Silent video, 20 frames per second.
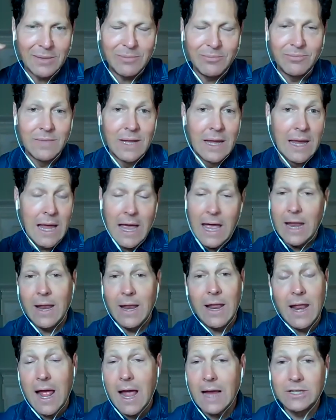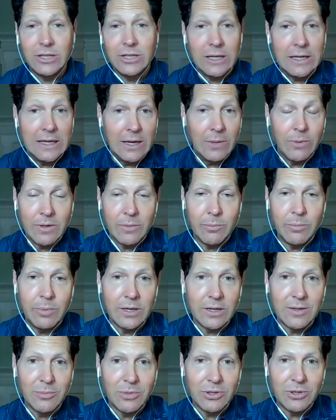up and actually get what the
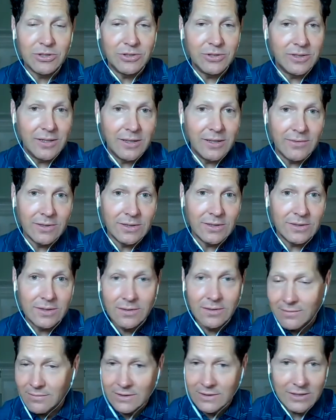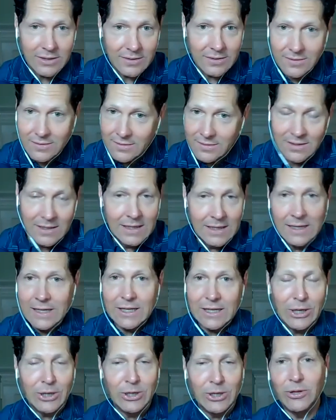beer commercial delivers, which is,
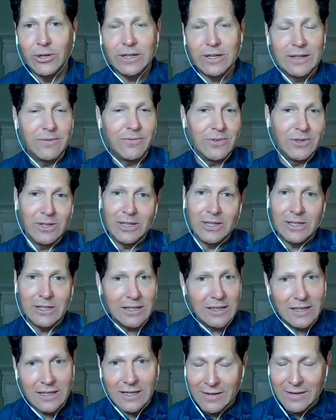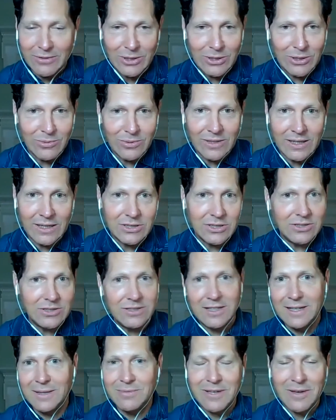you looking, feeling good, having good
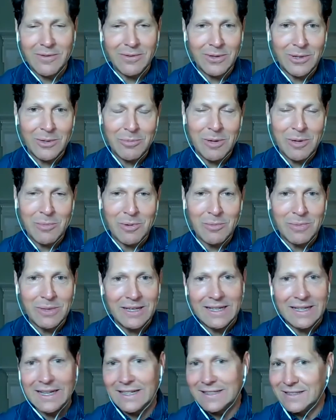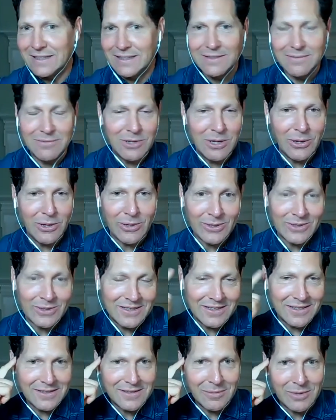relationships, having a little bit more money to go on
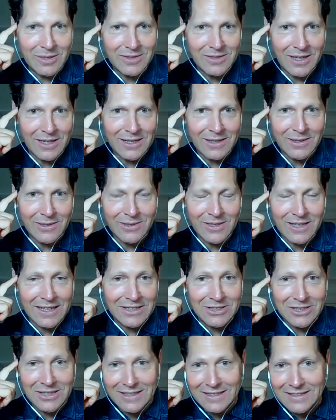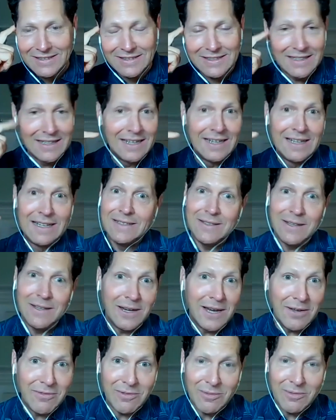to some exotic locations,
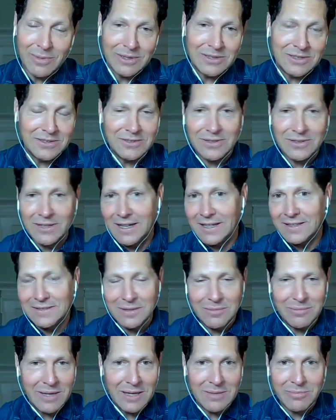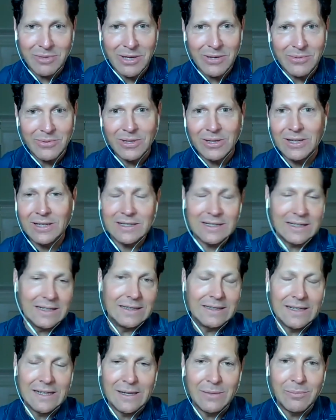not have a bunch of stress and bad blood work
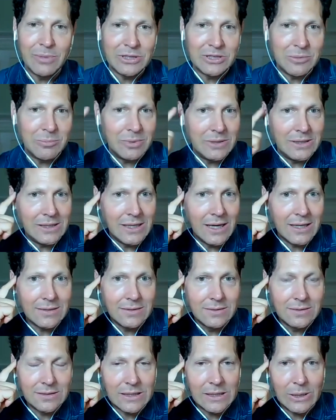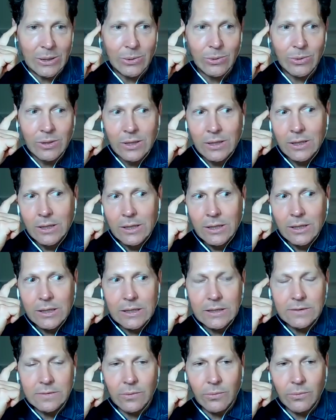and a bunch of BS. So
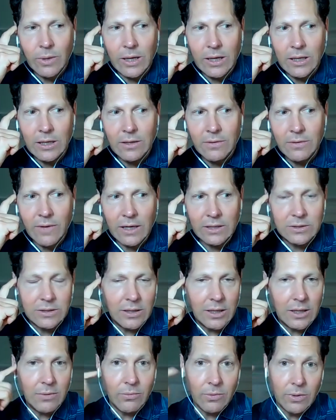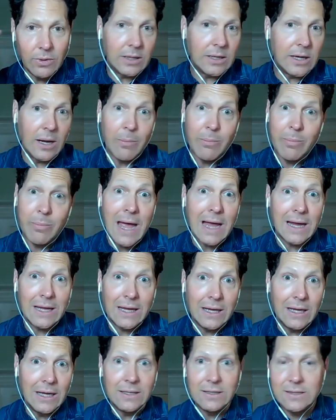it's a way of actually really kind of
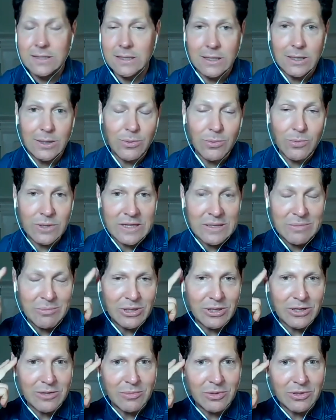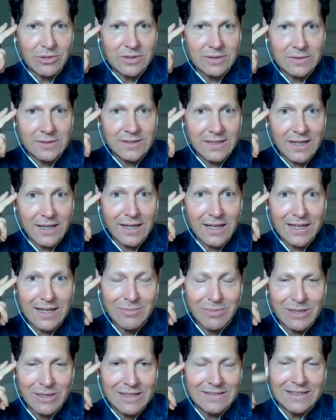backing into what the beer commercial is
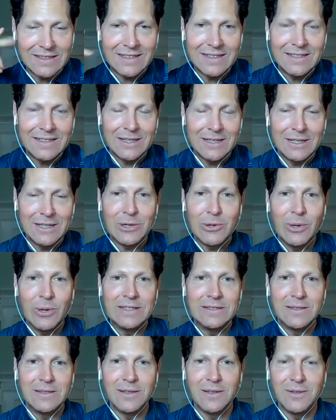selling, but isn't going to quite